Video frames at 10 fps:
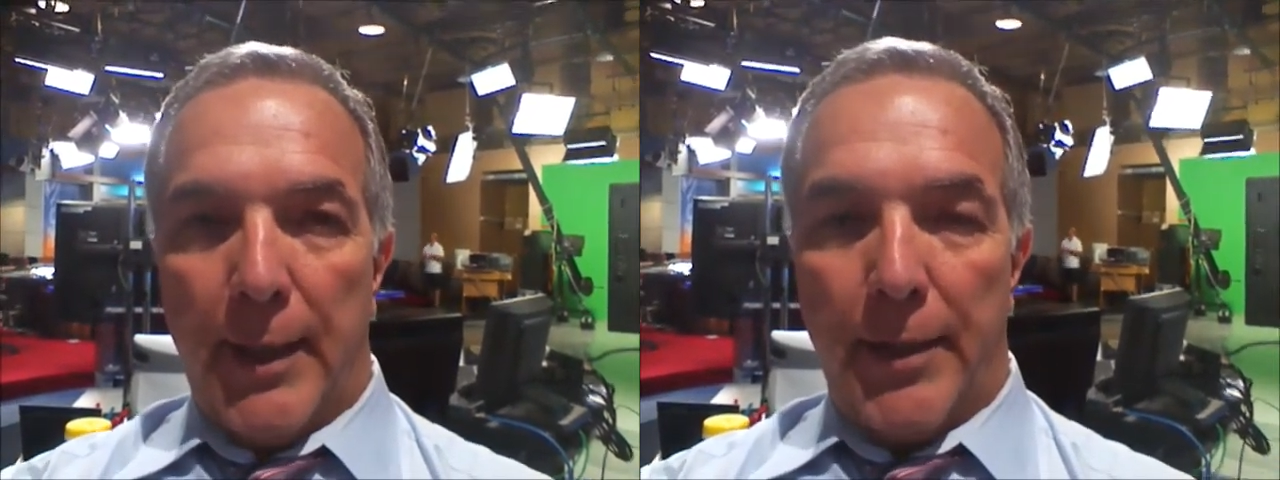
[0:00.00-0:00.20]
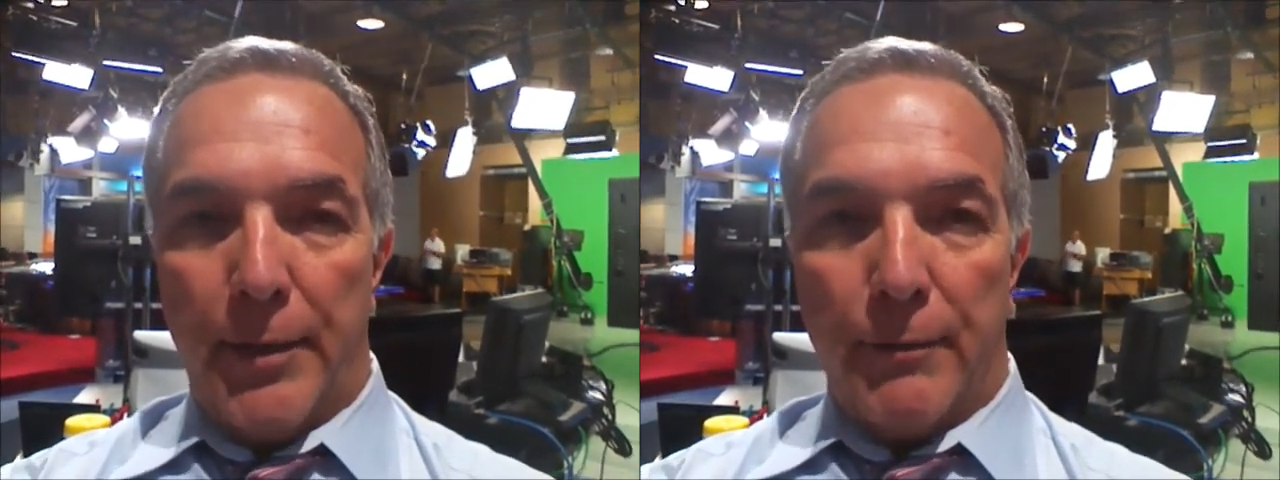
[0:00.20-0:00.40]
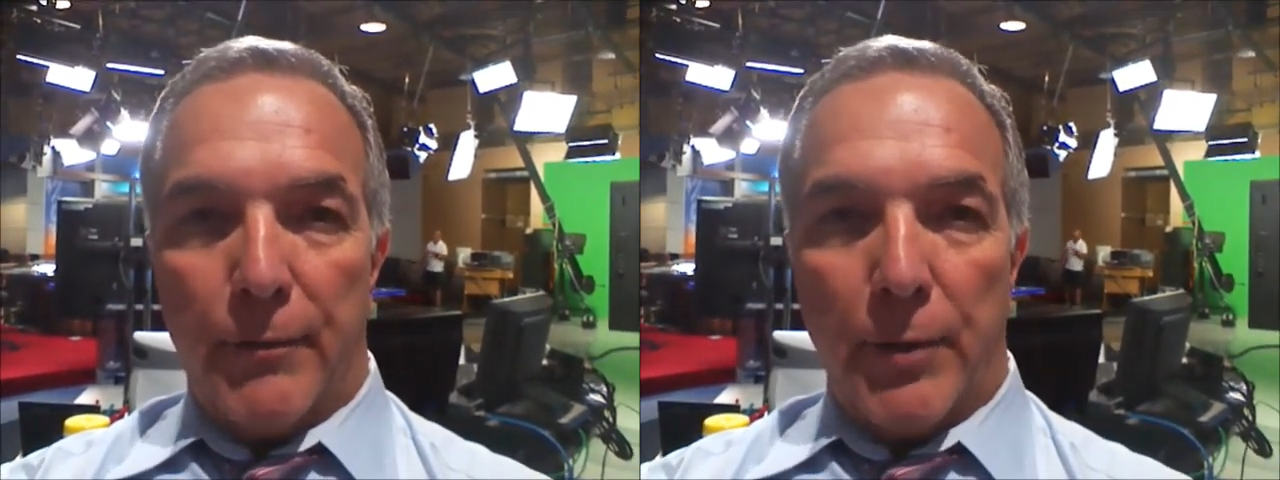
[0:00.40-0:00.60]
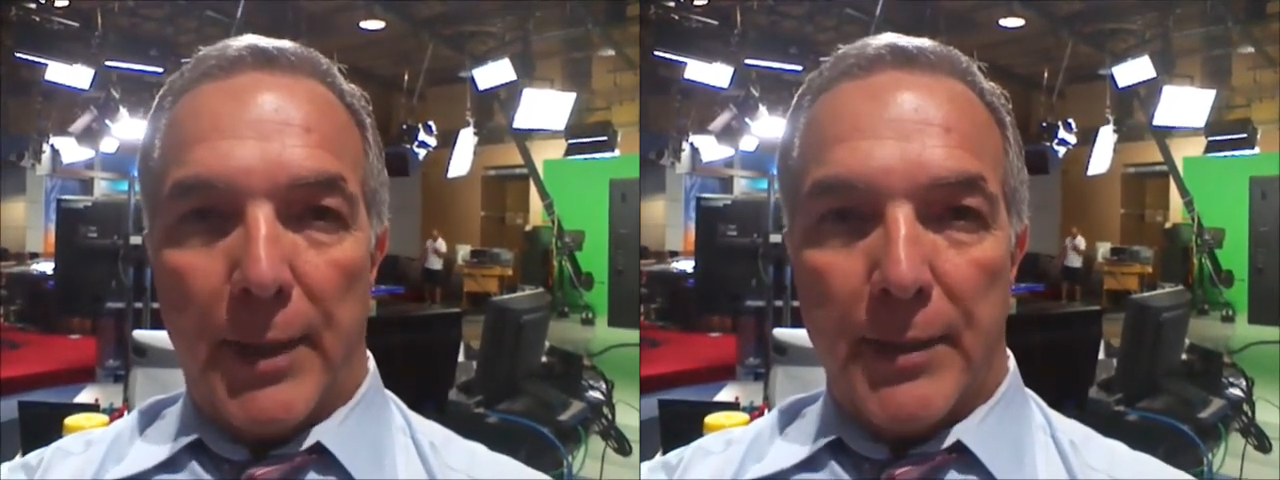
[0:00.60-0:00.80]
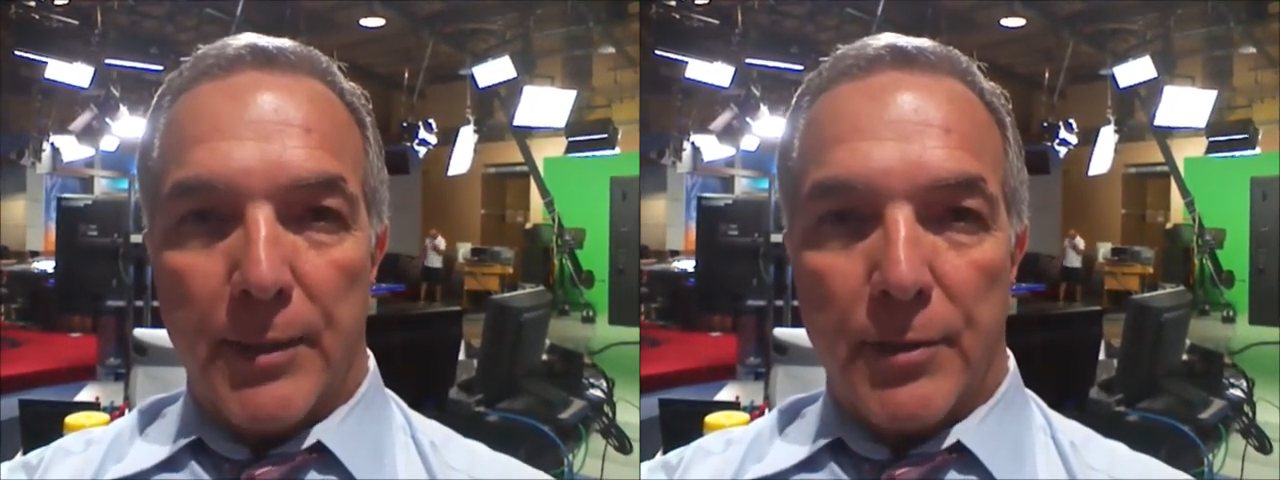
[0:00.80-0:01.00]
in an interview
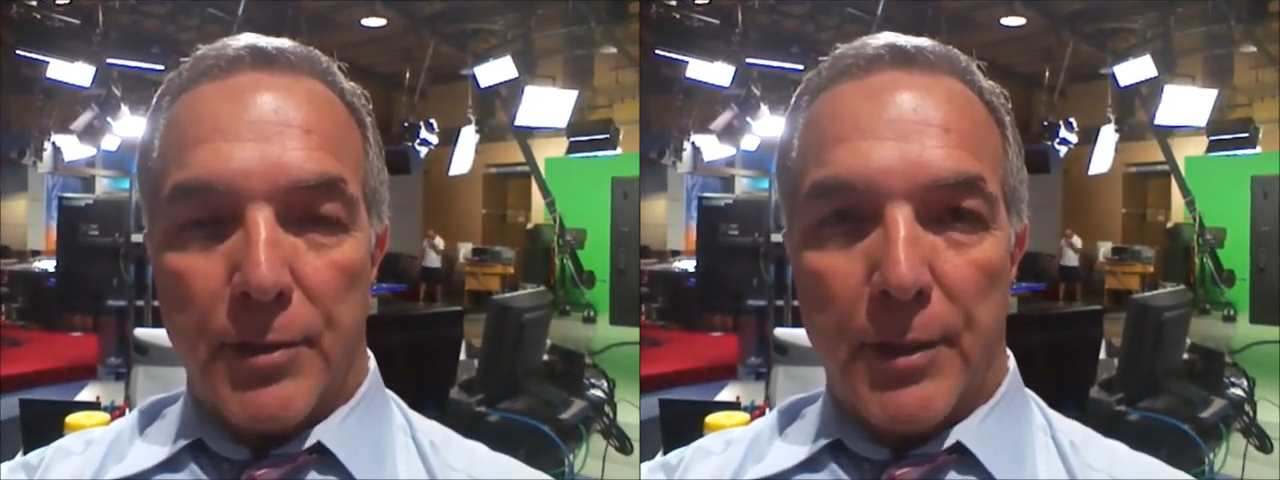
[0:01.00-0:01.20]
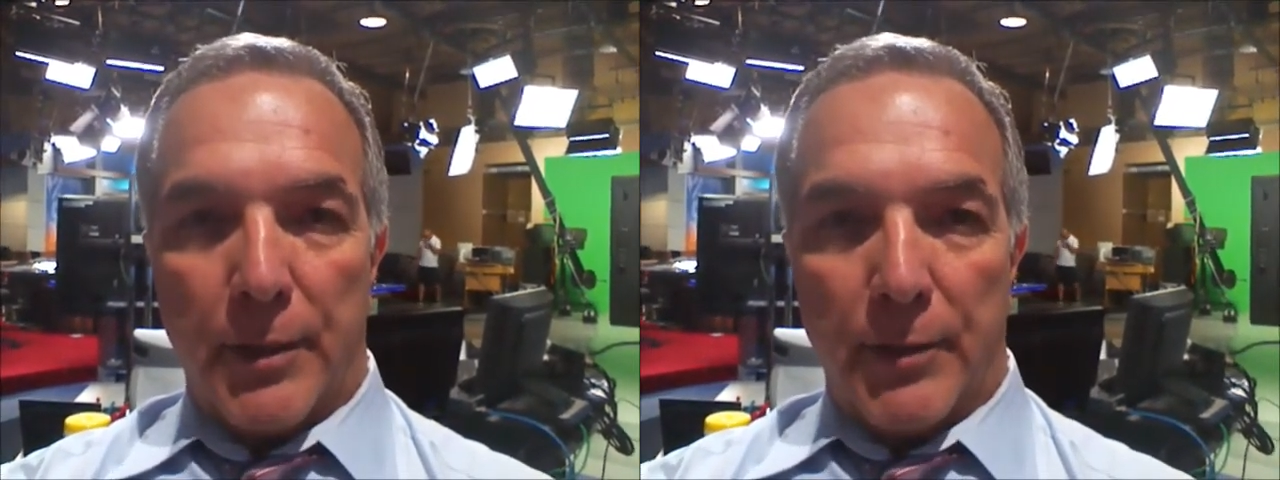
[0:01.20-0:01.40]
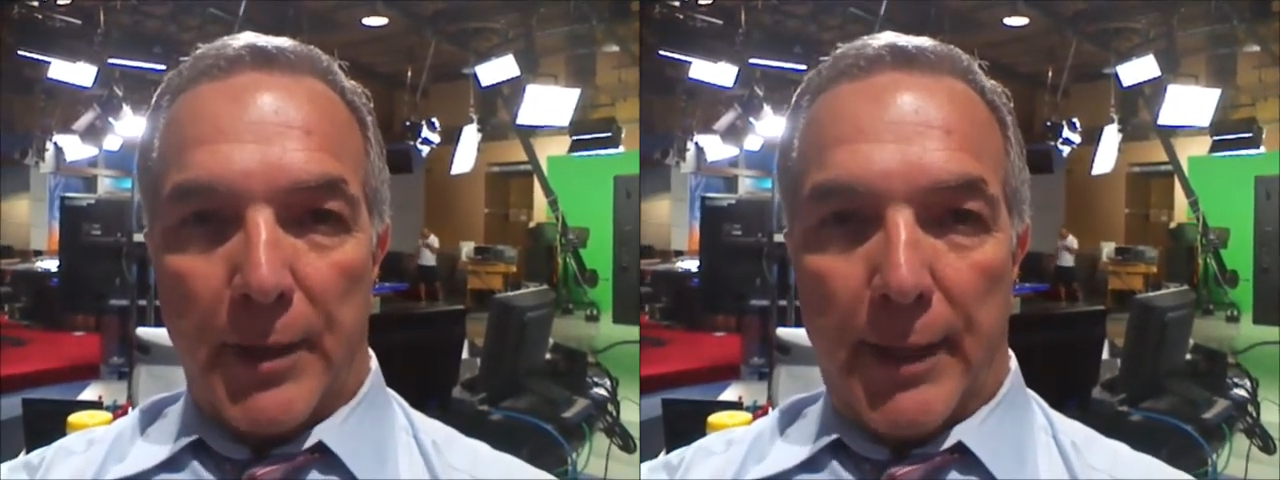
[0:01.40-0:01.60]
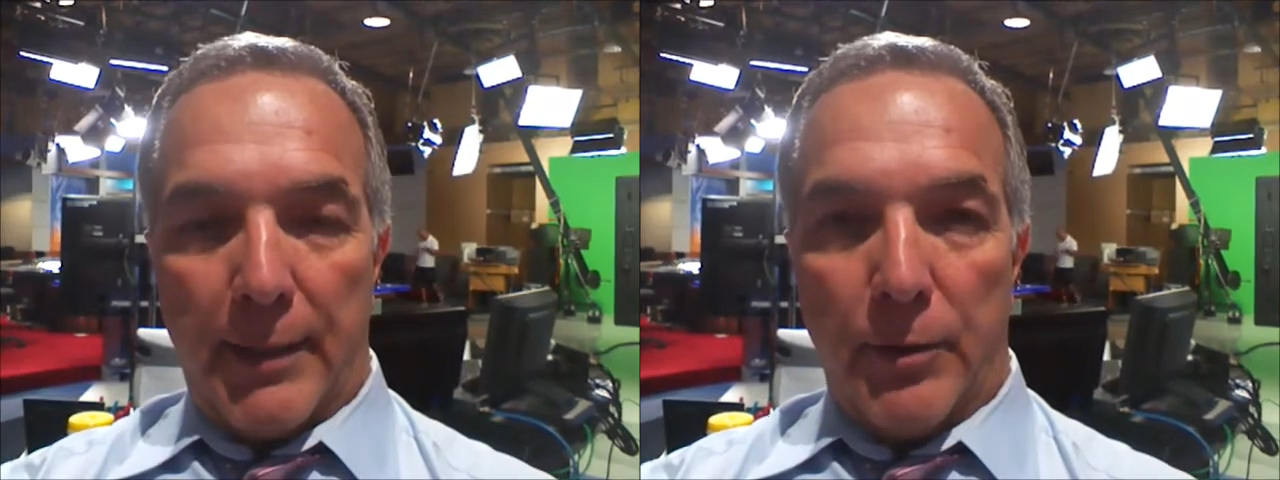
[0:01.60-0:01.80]
I did just the other day.